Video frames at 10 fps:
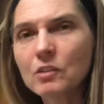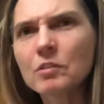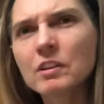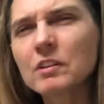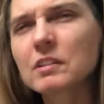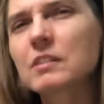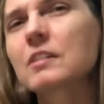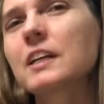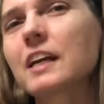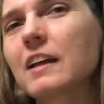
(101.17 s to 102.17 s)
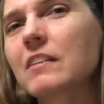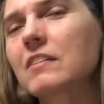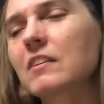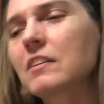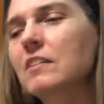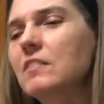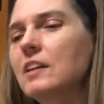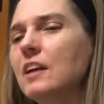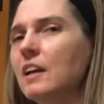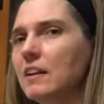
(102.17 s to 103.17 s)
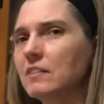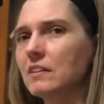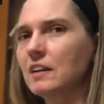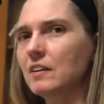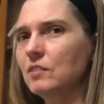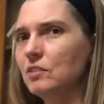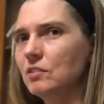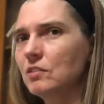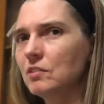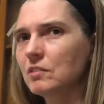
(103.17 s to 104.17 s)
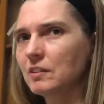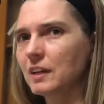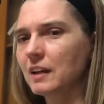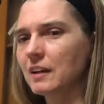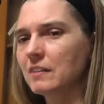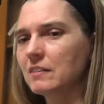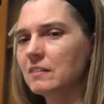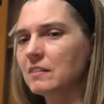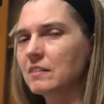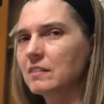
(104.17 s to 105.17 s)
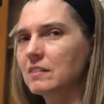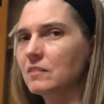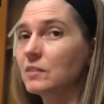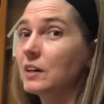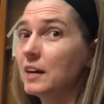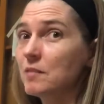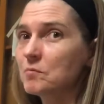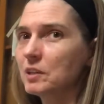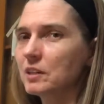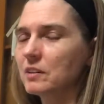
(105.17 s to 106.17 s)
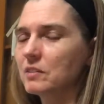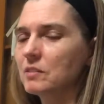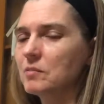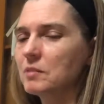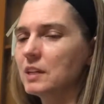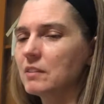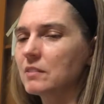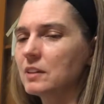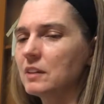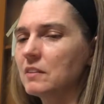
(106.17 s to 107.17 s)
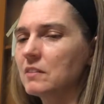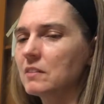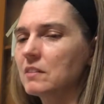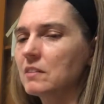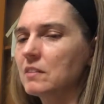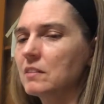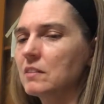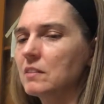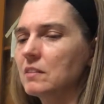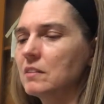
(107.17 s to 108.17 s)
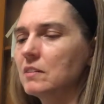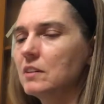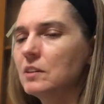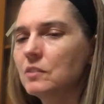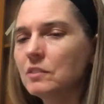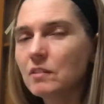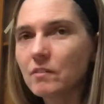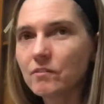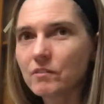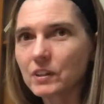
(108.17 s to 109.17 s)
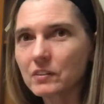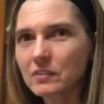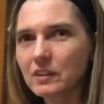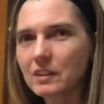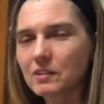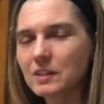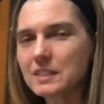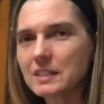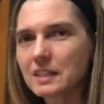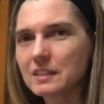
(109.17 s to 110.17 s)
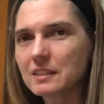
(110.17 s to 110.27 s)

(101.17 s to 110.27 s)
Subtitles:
With our crayons. I'll give you a hint. I have 2 crayons. Well, I have markers. You might have crayons. What's the first thing that we did?